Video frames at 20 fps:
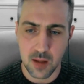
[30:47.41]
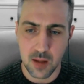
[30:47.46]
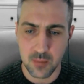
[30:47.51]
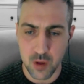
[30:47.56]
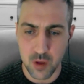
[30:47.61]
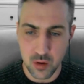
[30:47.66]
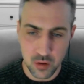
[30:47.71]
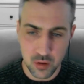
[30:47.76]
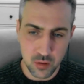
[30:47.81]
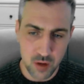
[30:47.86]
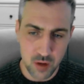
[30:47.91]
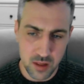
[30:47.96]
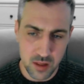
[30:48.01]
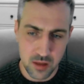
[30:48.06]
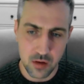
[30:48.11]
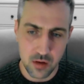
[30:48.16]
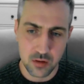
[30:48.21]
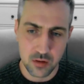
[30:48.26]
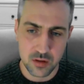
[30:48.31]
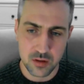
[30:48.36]
You do get
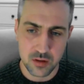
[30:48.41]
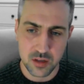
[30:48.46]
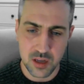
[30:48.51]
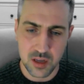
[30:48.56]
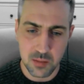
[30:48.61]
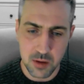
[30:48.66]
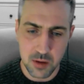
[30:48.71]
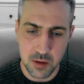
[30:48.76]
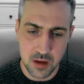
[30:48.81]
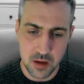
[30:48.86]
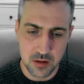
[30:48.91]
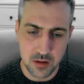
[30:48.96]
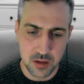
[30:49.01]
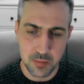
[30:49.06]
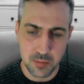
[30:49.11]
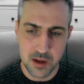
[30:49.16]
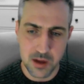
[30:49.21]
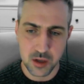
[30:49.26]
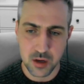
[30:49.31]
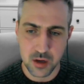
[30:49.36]
the odd CPQ
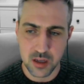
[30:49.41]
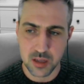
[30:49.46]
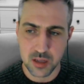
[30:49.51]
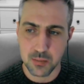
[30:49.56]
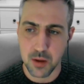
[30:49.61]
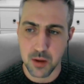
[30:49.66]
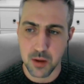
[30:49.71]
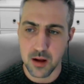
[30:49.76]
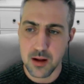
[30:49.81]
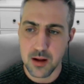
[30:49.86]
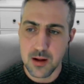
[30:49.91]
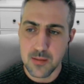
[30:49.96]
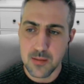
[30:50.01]
specialist, but